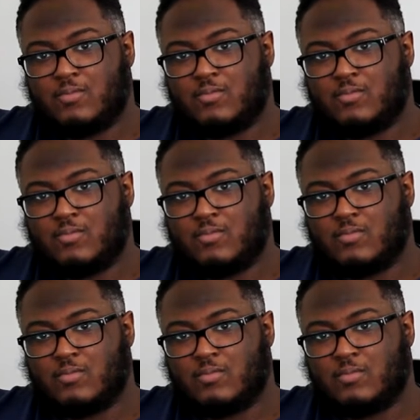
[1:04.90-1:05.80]

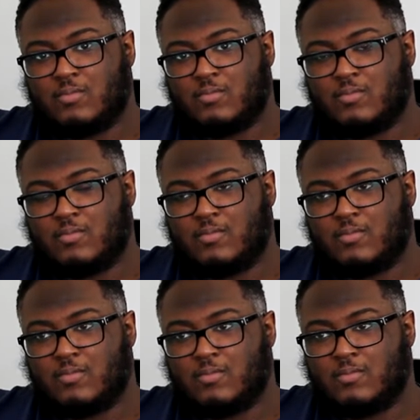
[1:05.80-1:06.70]

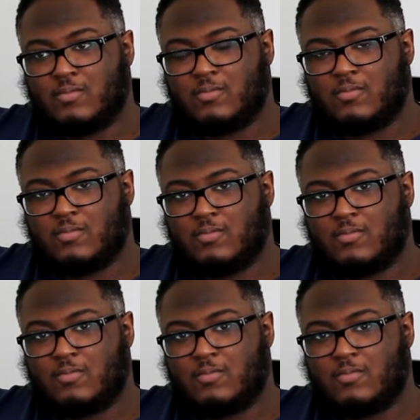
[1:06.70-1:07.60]

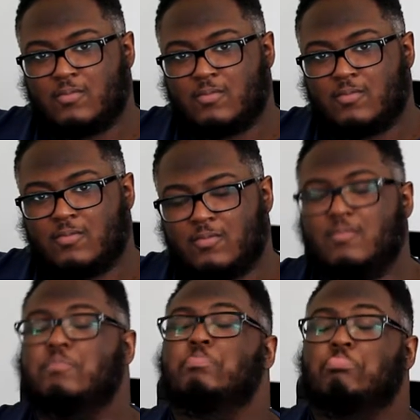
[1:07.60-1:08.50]
The person shown says nothing.